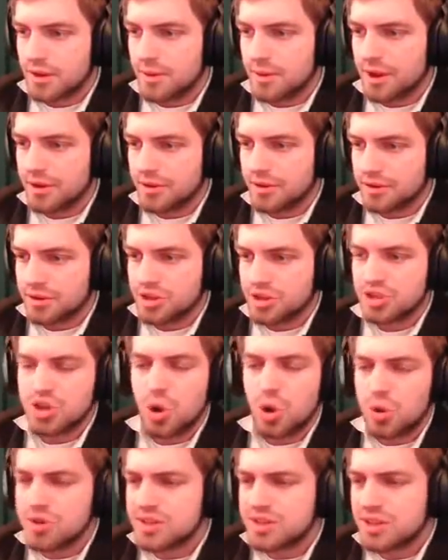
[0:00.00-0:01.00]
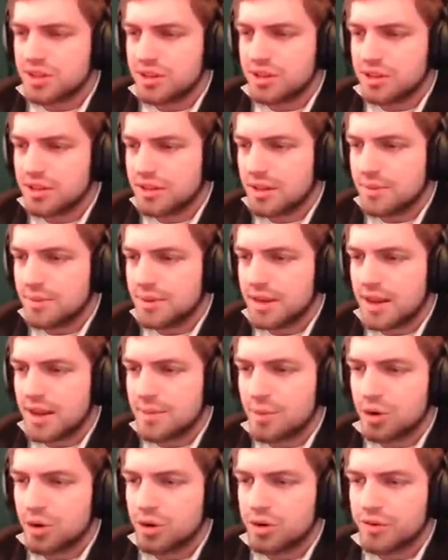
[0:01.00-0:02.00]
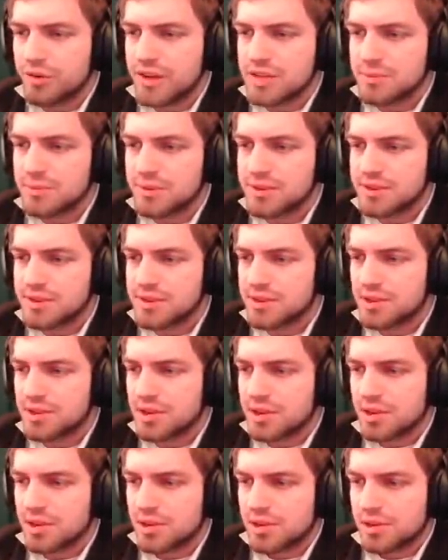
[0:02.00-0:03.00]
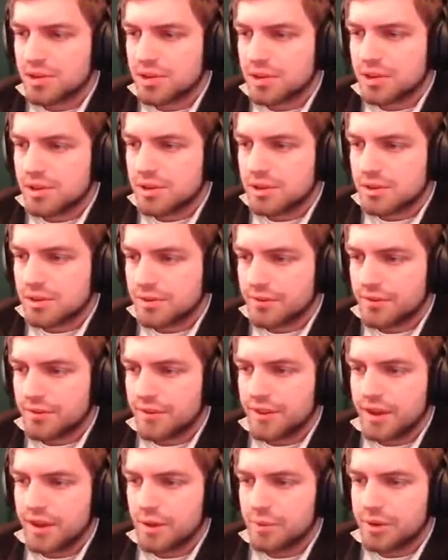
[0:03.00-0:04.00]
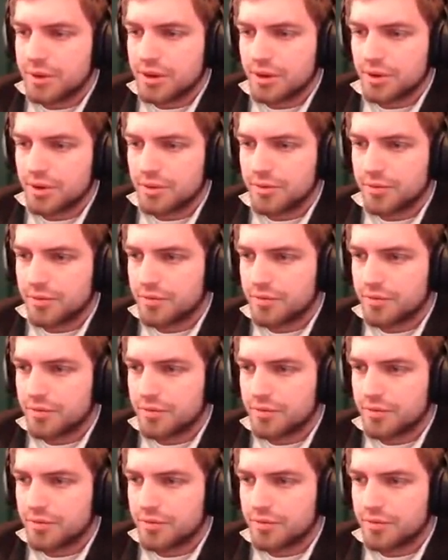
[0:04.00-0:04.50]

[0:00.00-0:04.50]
Come on, just hold still. Can I murder your face, please? There we go.